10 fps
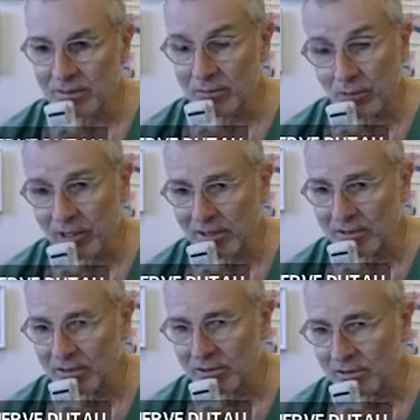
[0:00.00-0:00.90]

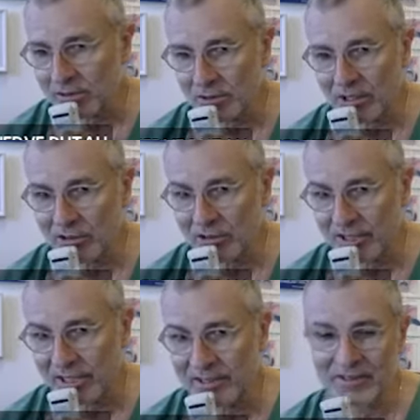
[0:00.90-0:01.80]
France, United
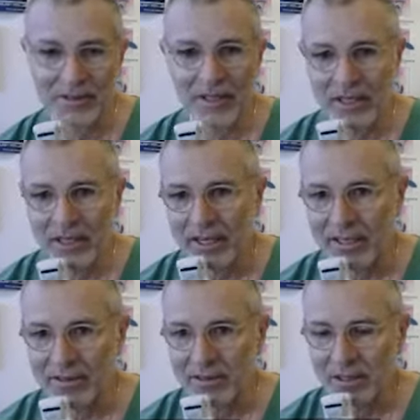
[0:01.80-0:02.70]
States,
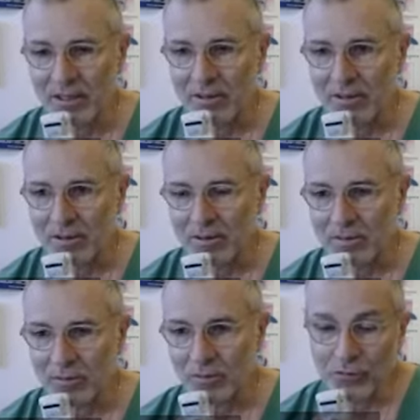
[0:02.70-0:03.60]
and
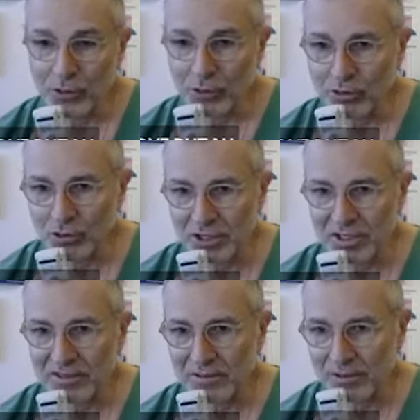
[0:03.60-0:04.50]
few
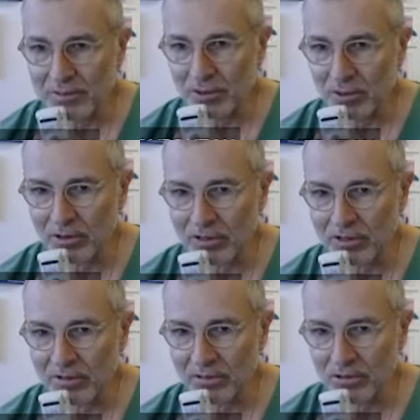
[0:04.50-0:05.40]
studies
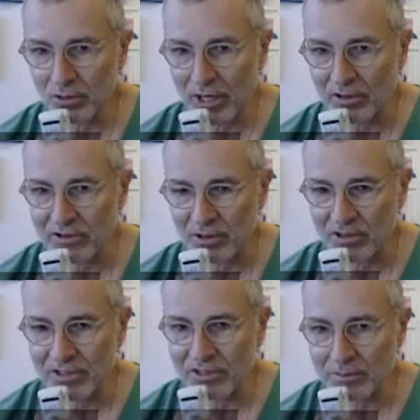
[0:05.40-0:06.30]
in tracheal
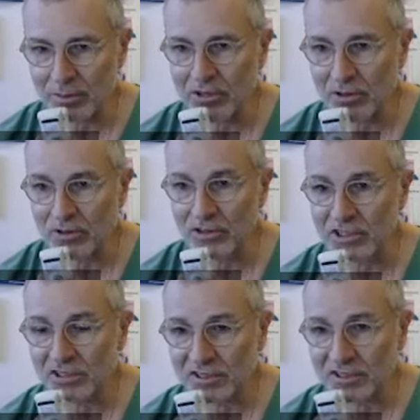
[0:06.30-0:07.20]
stenosis, but
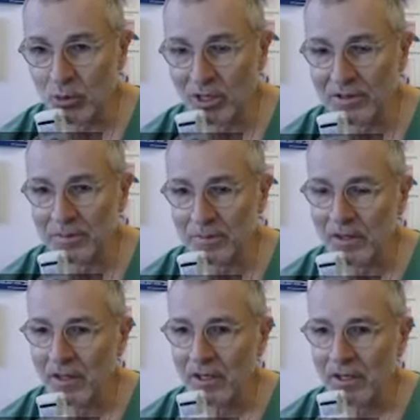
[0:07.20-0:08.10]
just this one
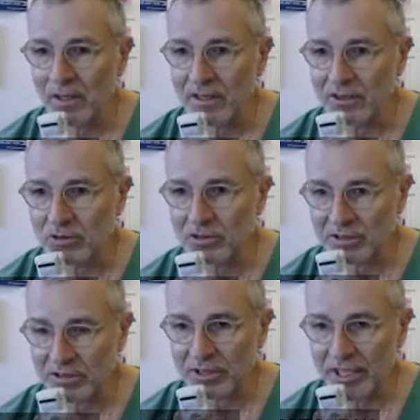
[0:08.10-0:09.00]
in
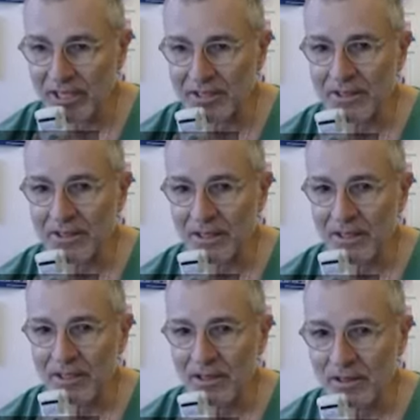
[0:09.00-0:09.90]
2009
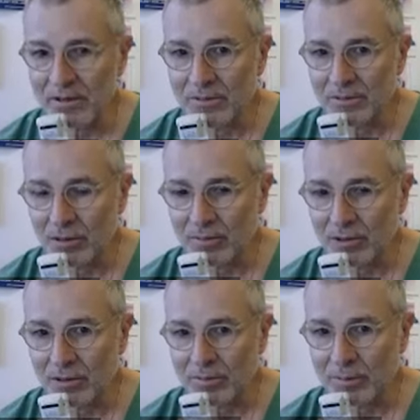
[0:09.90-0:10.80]
from
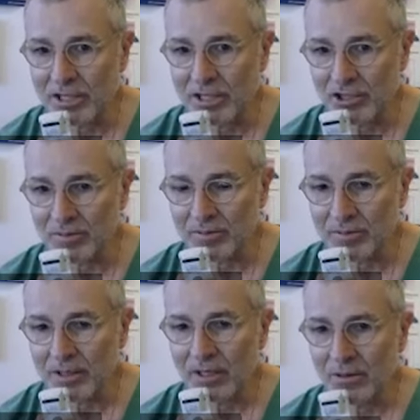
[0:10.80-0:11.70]
Belgium
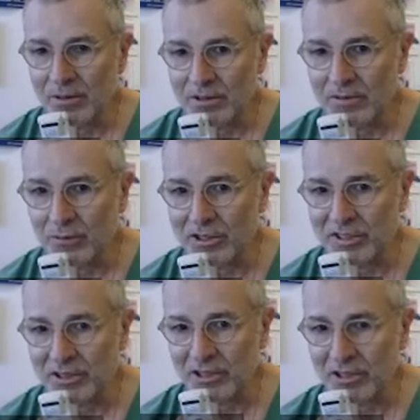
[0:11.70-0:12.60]
with 3
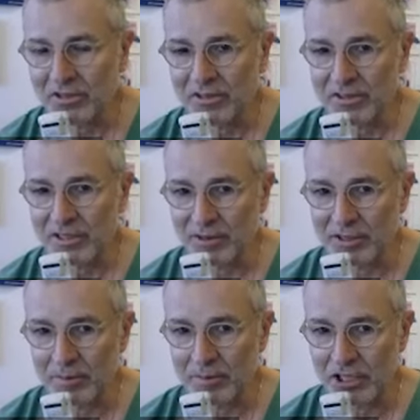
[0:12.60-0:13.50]
centers,
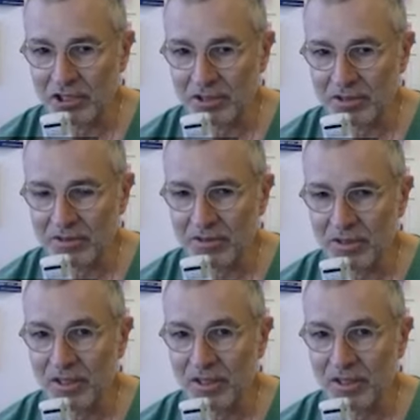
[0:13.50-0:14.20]
17 patients,